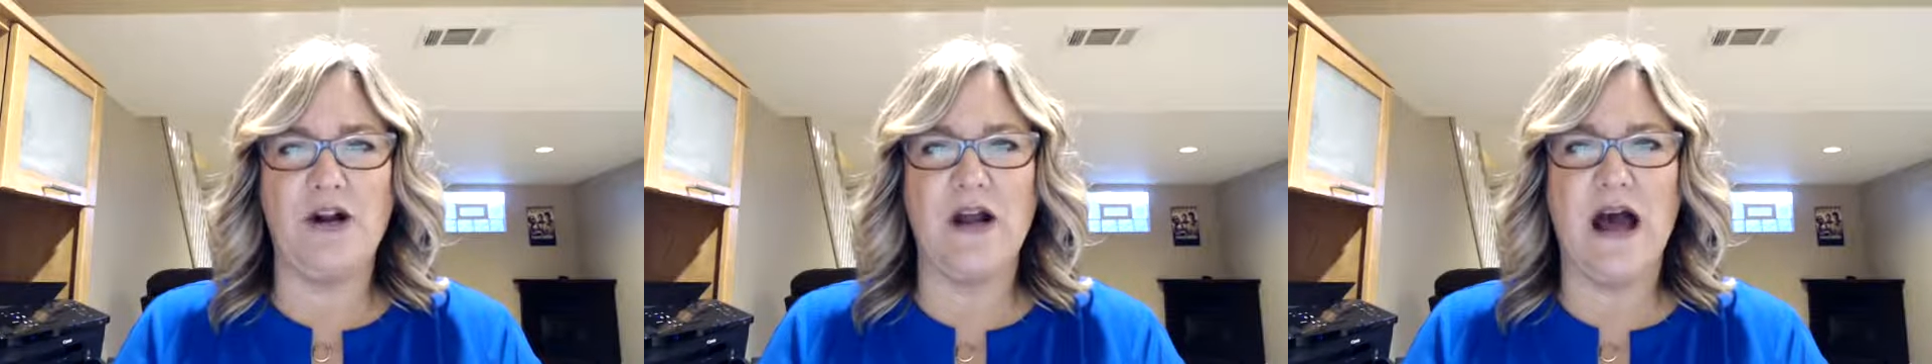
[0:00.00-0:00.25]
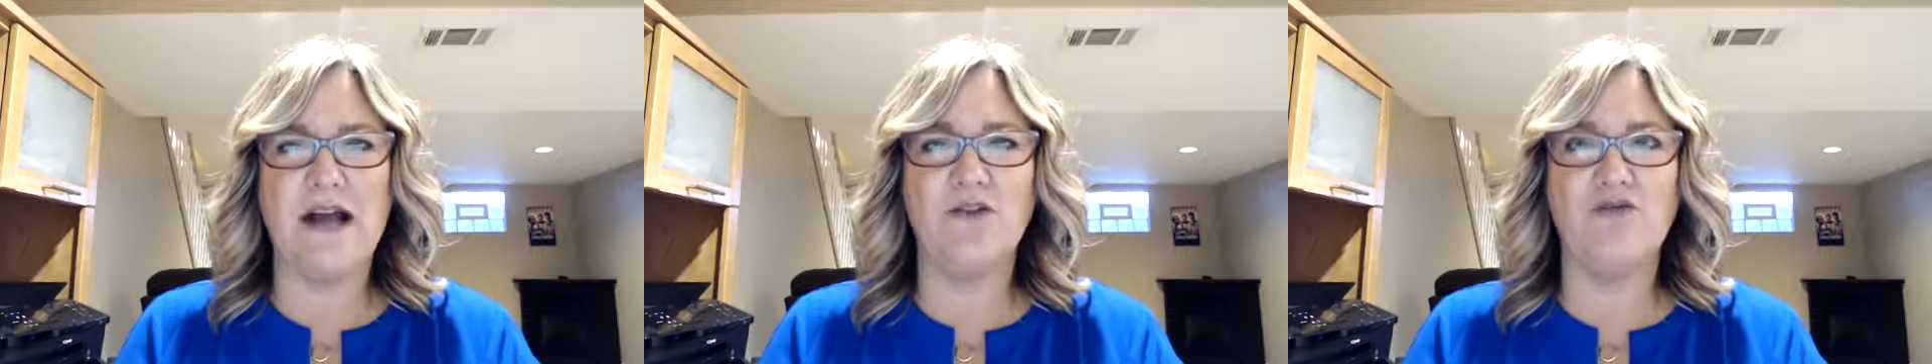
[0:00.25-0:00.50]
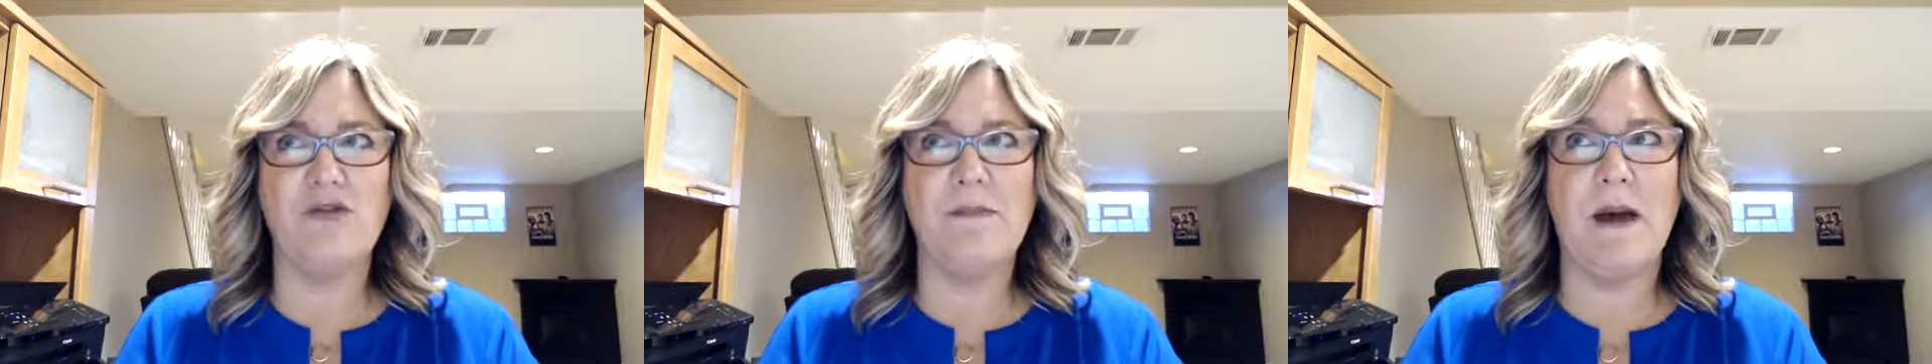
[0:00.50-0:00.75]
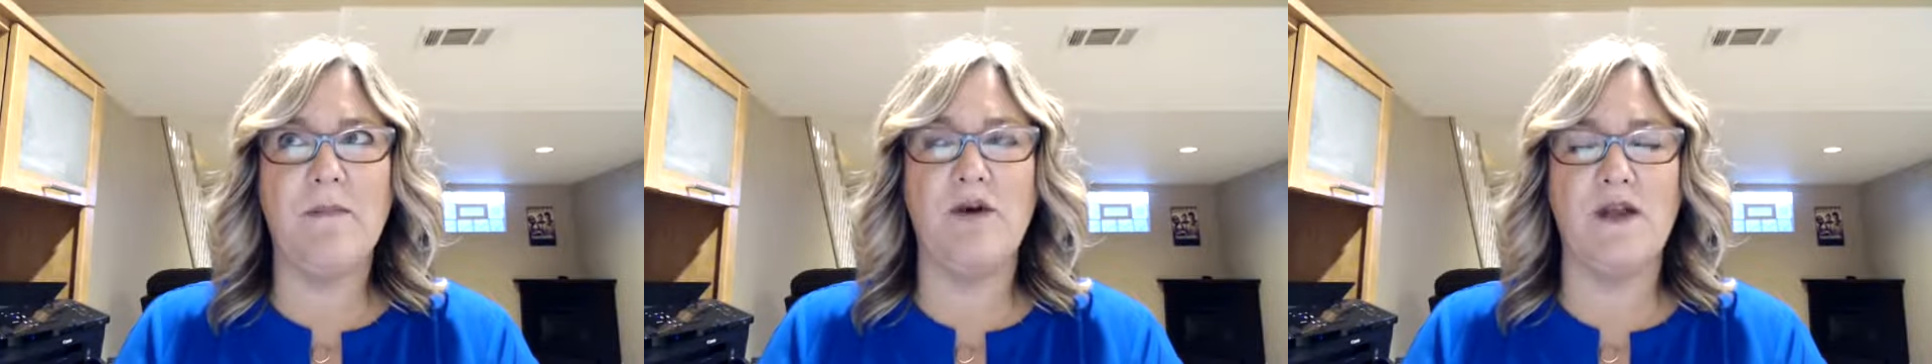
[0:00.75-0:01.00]
I don't
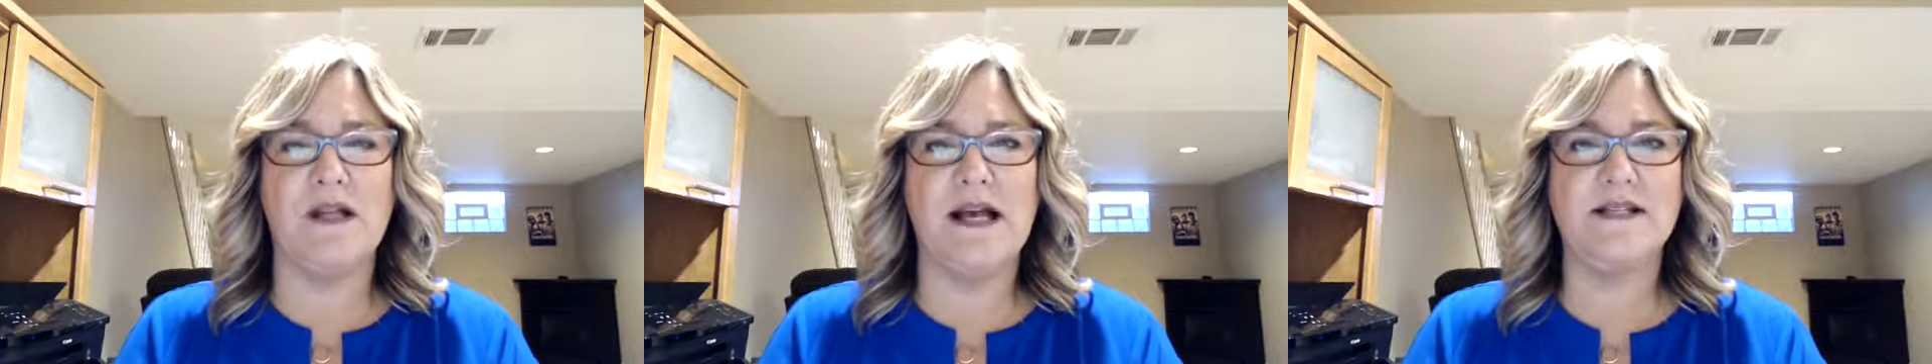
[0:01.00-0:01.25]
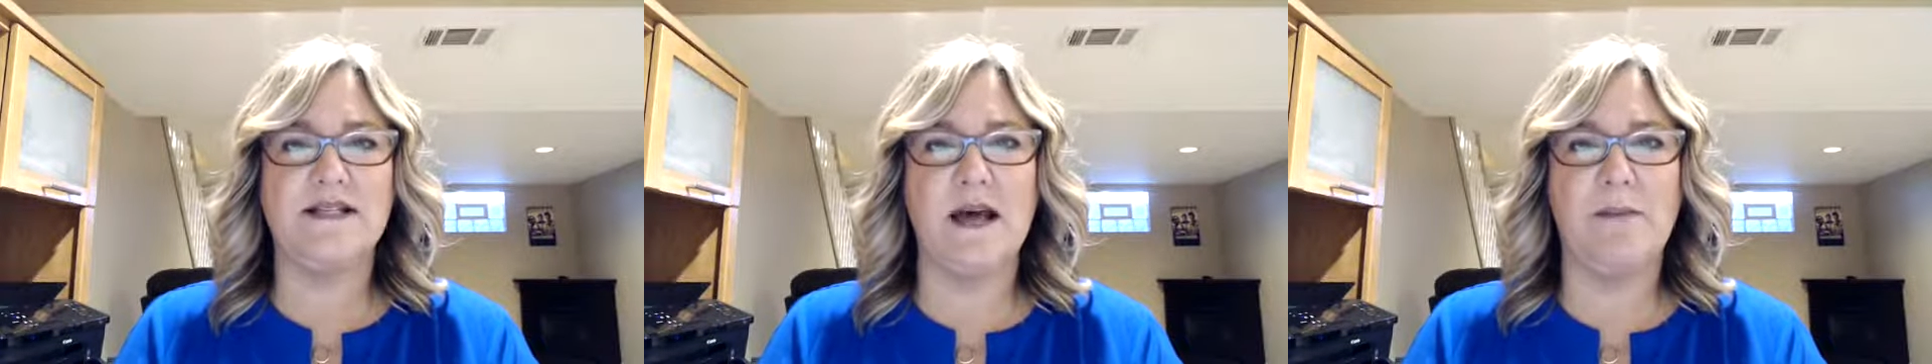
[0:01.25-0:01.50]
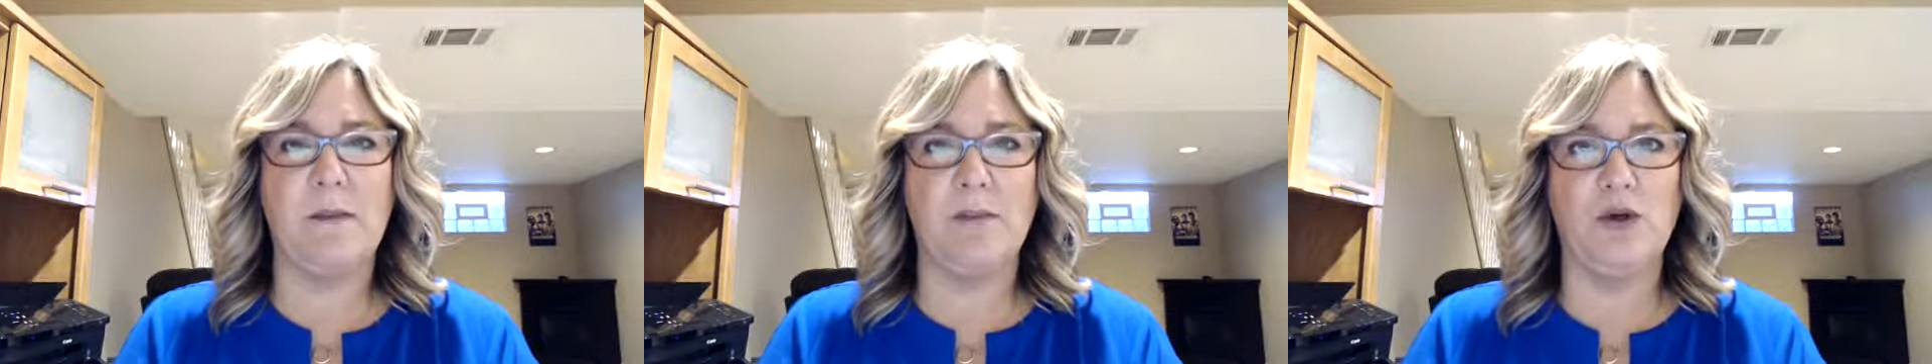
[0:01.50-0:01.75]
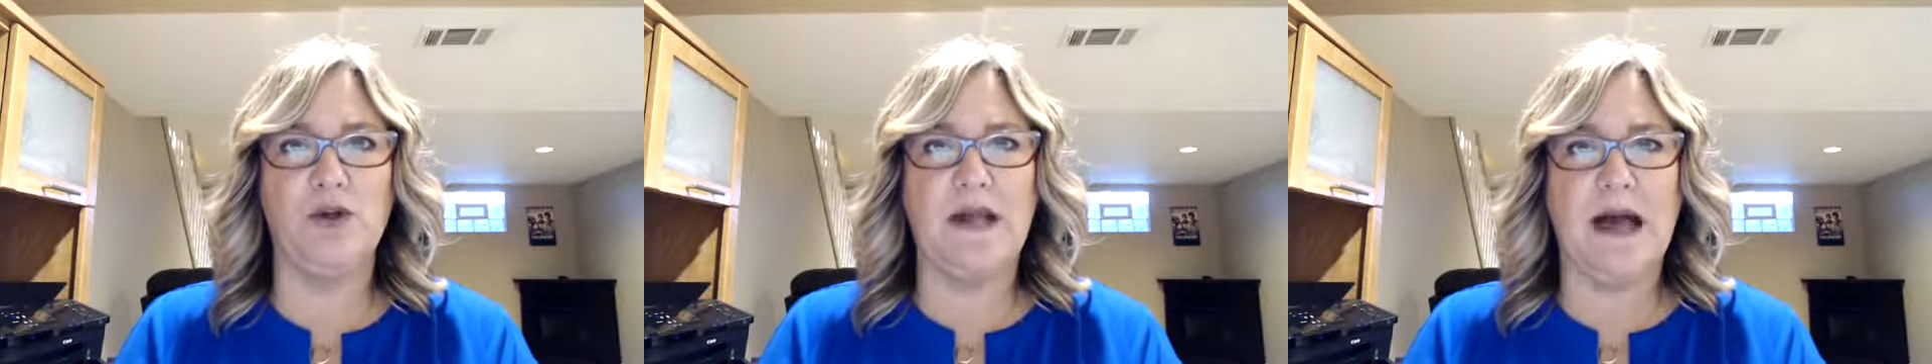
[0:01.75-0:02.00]
remember the last time I
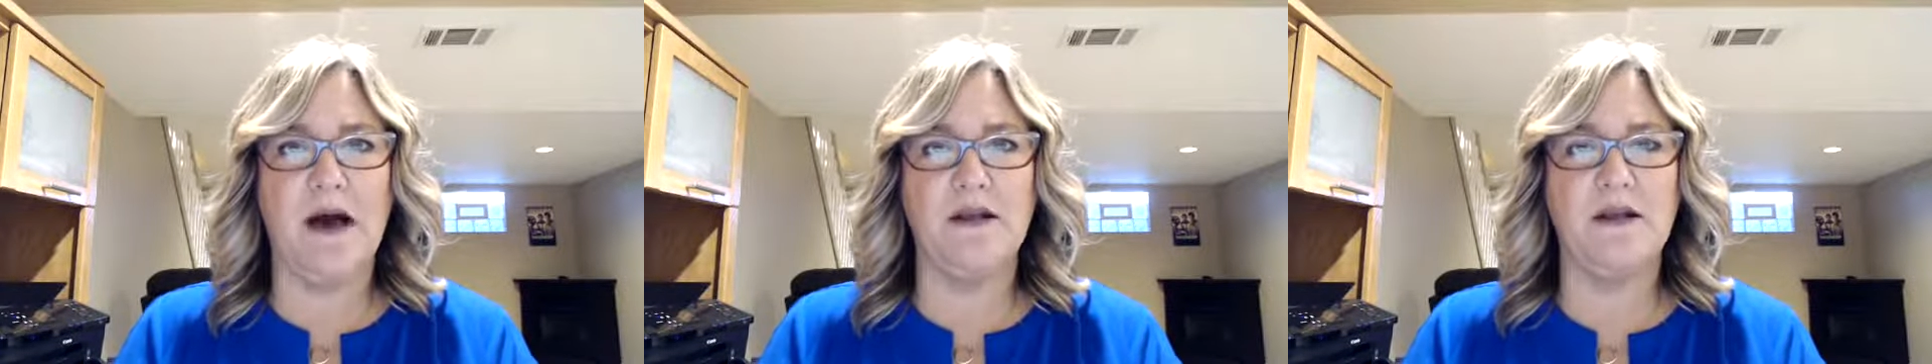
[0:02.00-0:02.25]
pulled out